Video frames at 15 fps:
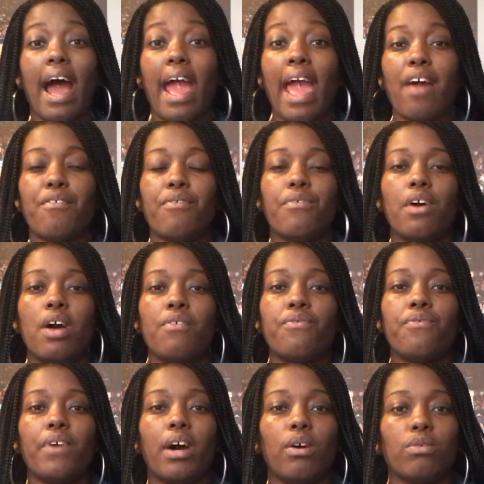I have
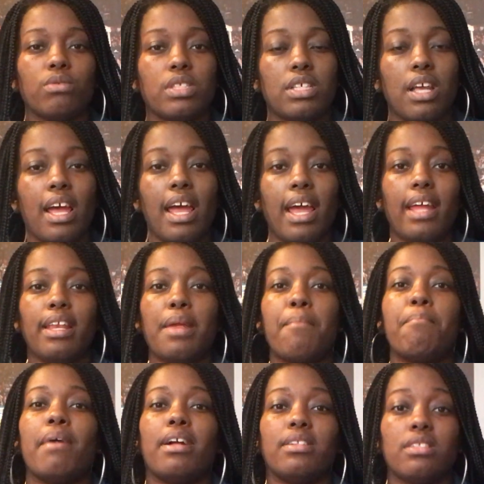felt an
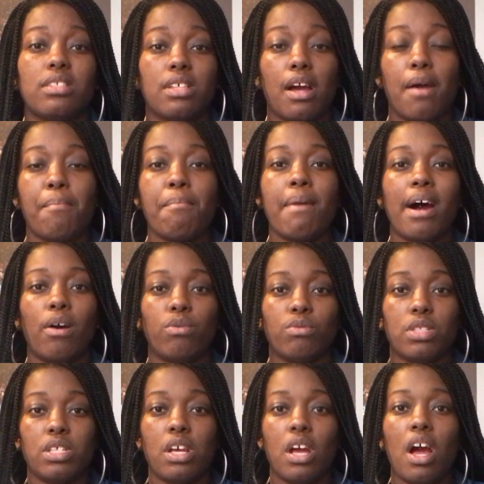immense
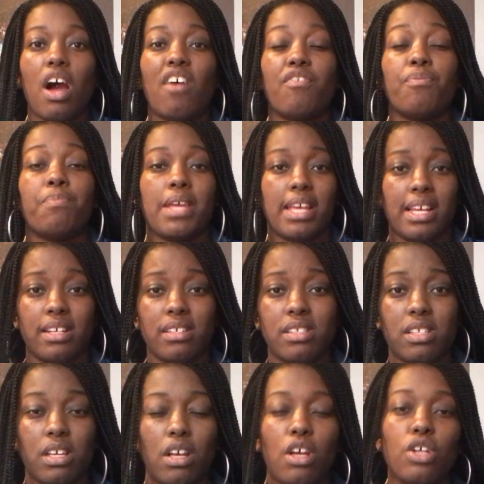amount of
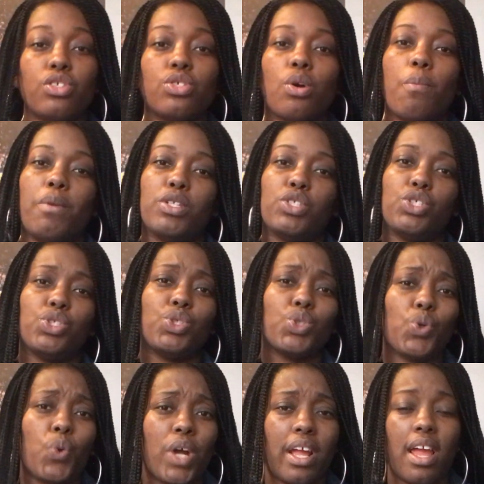peace, so much
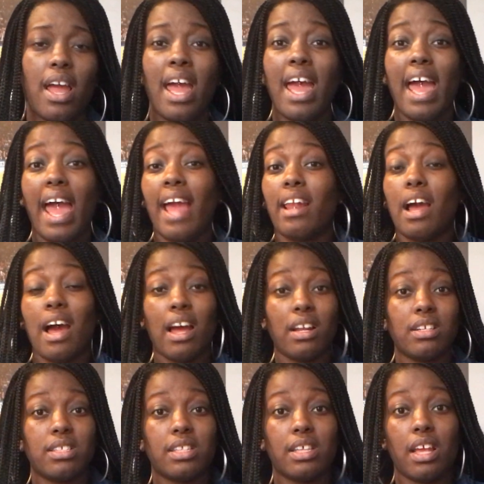joy. And
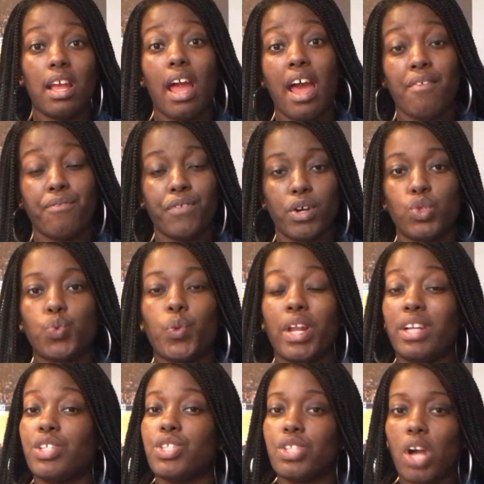honestly, at first,
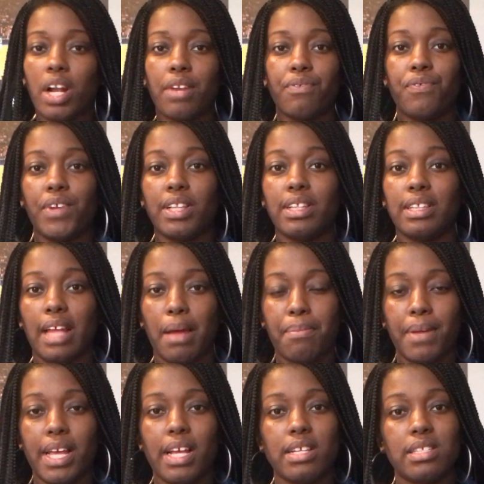when I started feeling
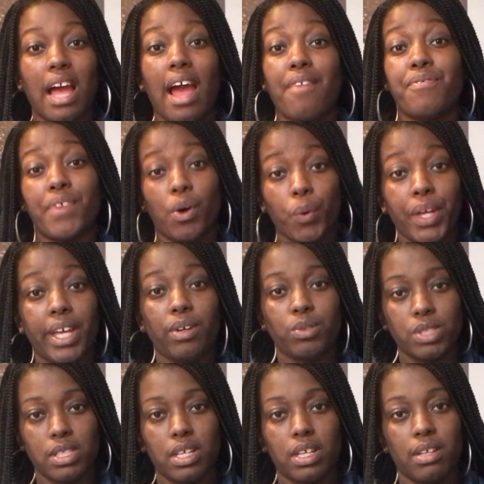that peace, I felt
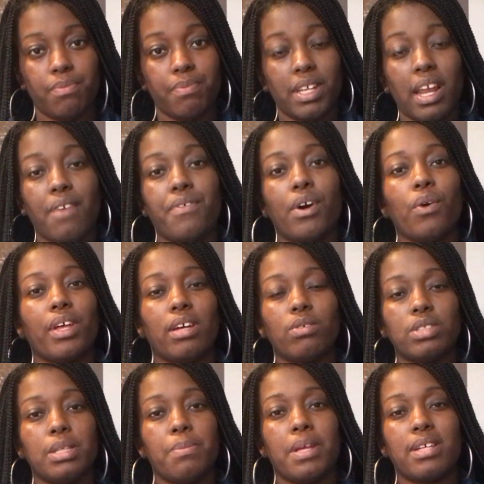guilty. And I felt
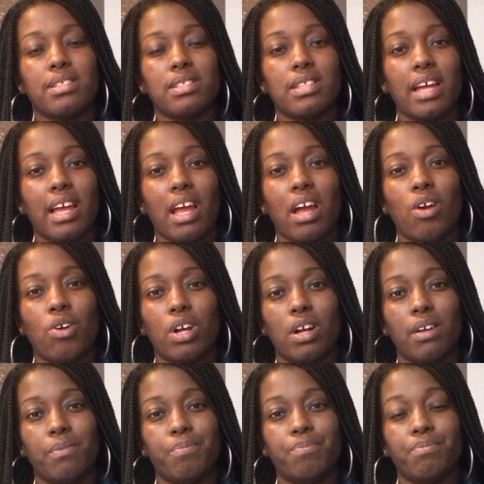guilty because it's like,
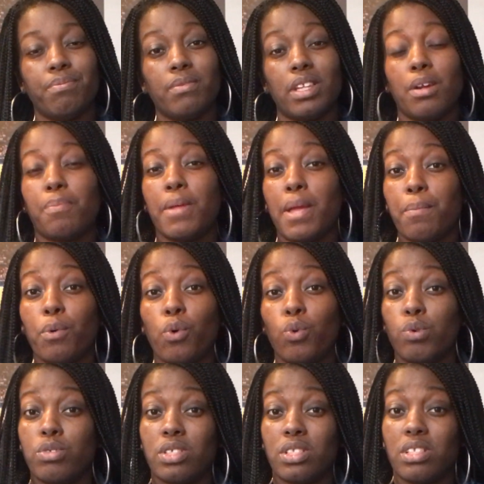Erica, there are people
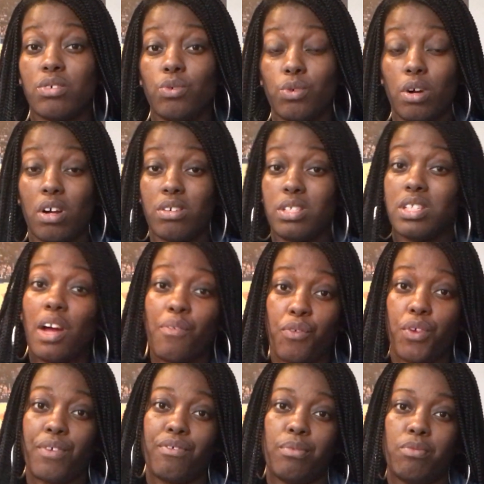who still are
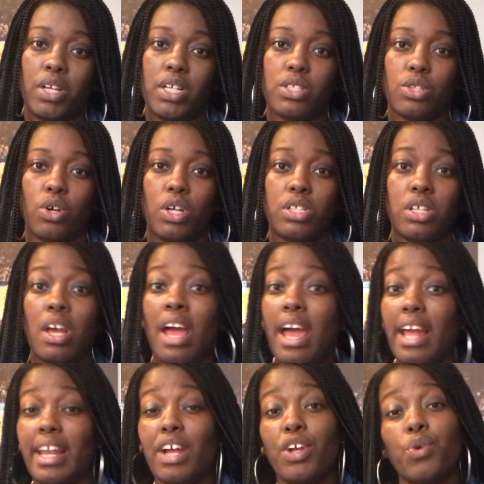suffering from Ray's loss.
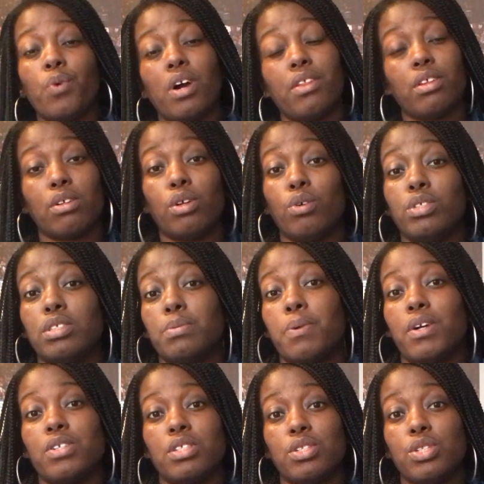And here you are, the closest
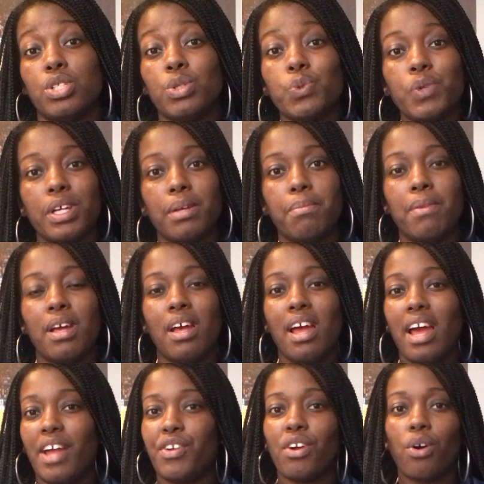person to him,
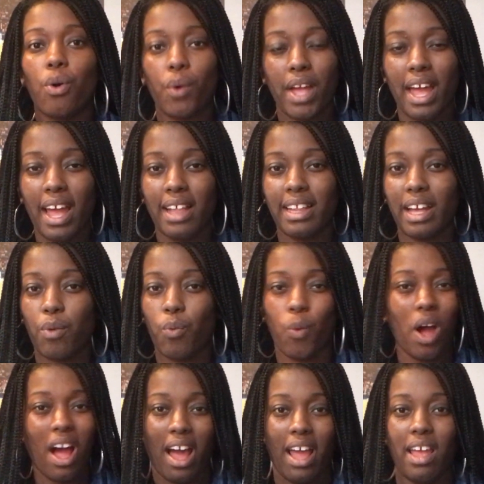and you're okay. Like,
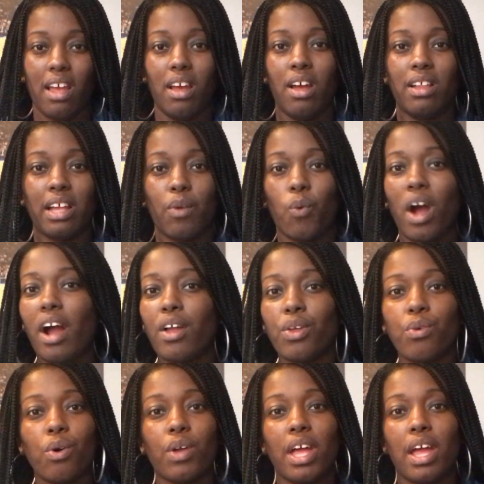why? Like, why are
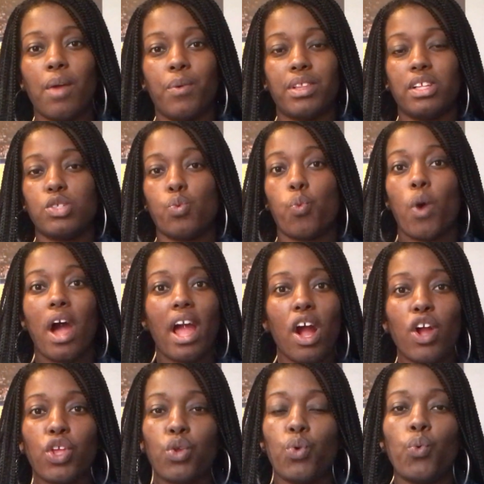you okay with this? Why
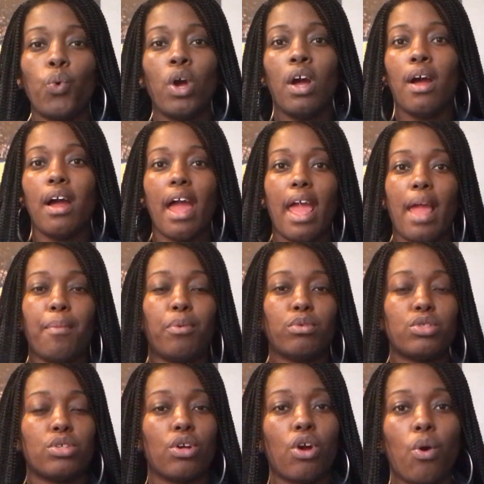are you able
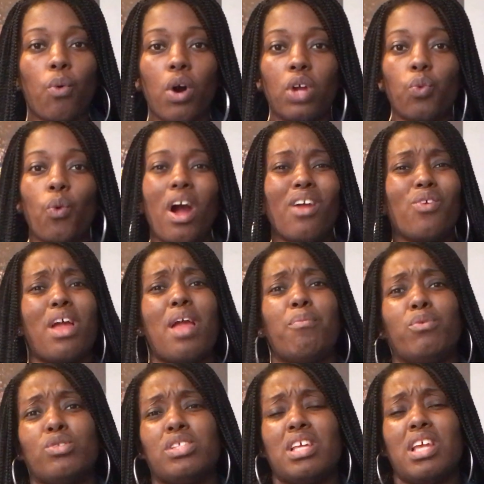to go on? Why are you
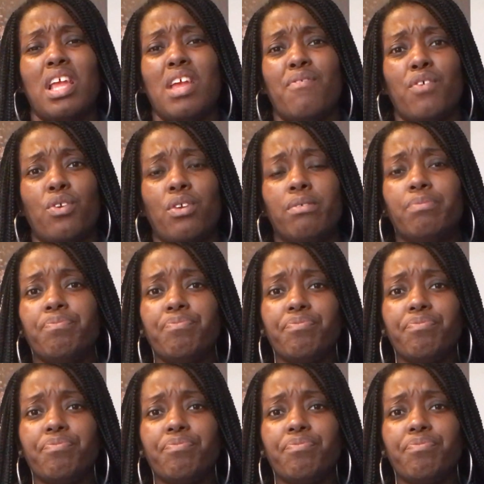able to even